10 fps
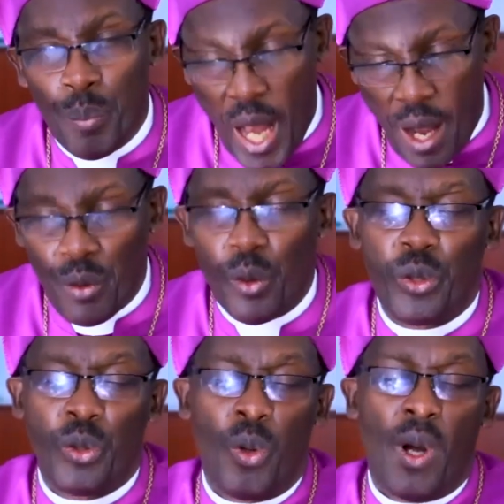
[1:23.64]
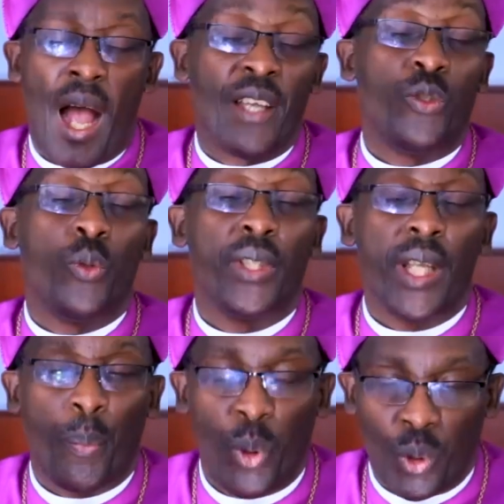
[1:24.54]
and also as you
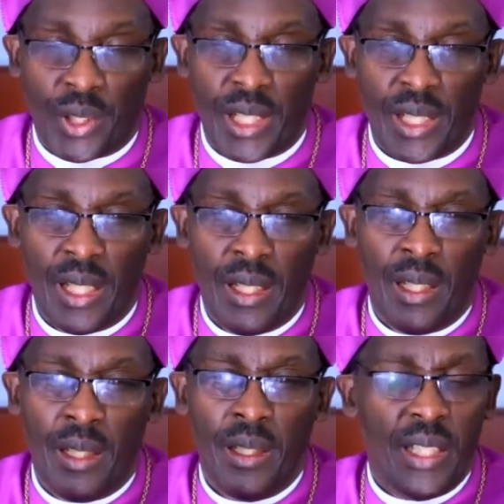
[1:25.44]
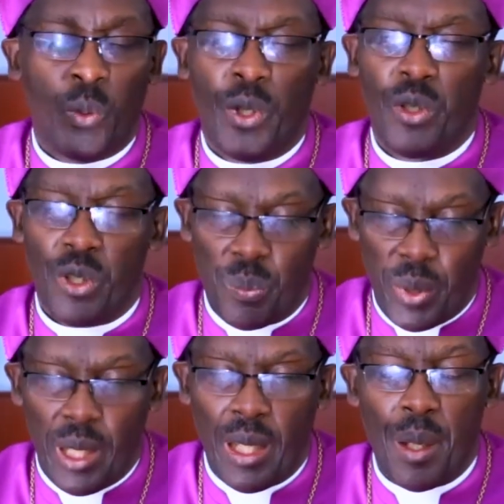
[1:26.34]
support. This will not
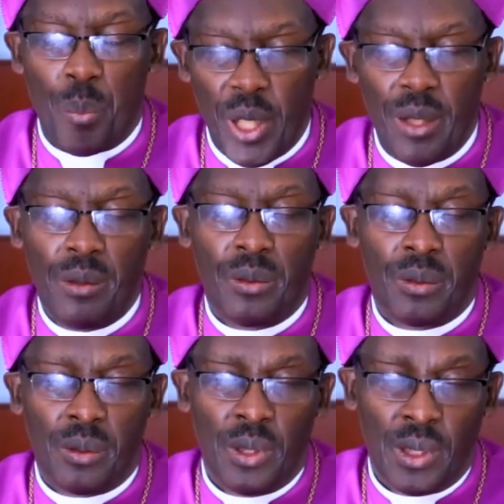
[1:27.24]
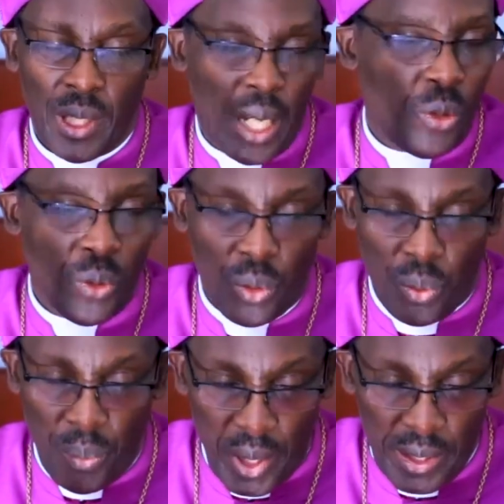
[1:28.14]
be a meal that you
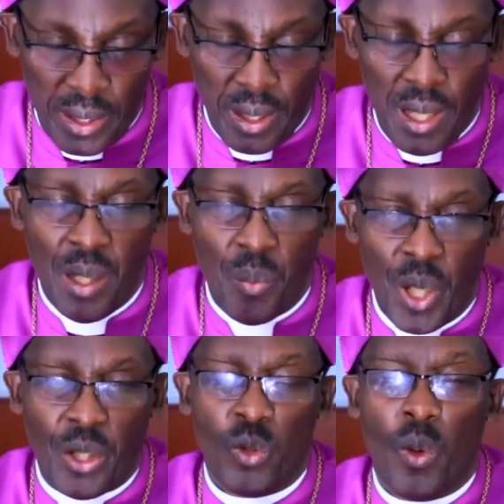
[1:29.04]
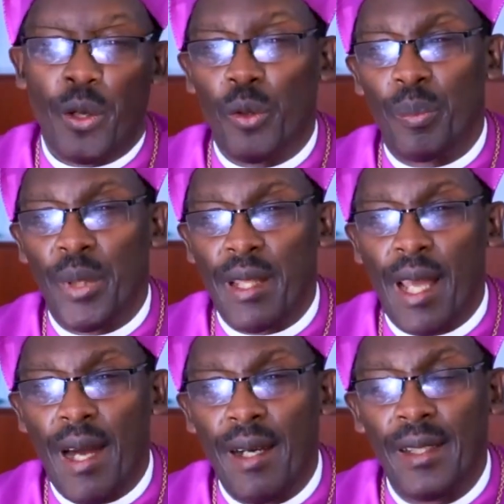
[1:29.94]
should miss. Make sure you'll be
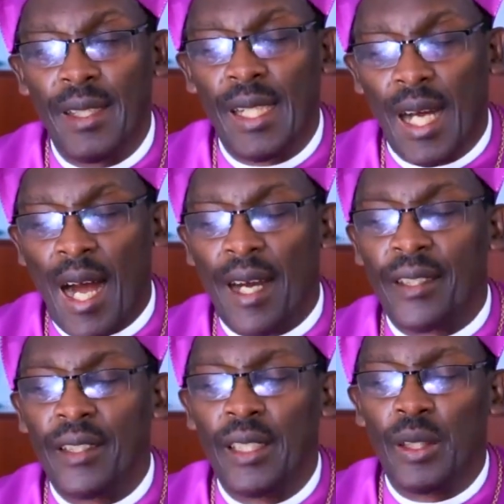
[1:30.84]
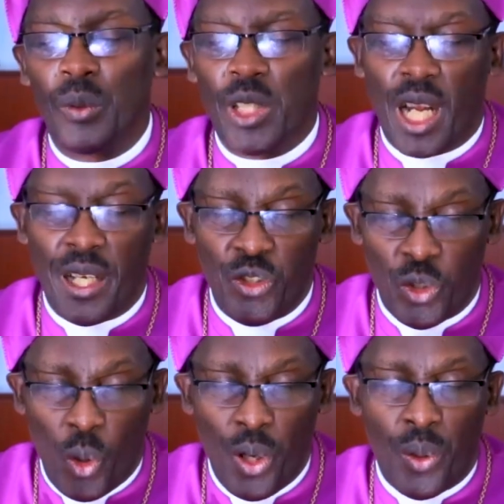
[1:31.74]
there, and we shall
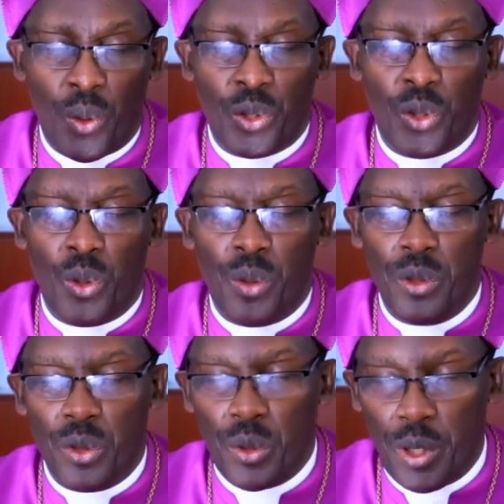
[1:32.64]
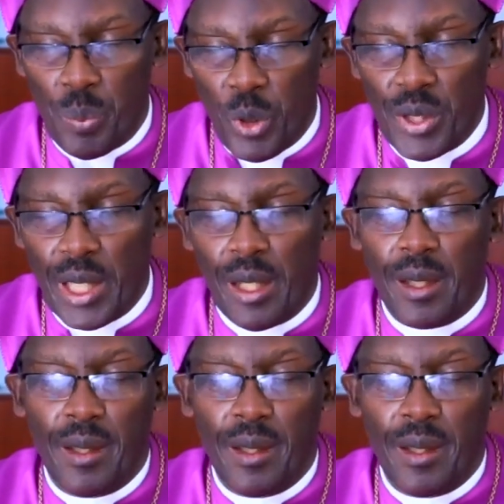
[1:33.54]
enjoy also sweet music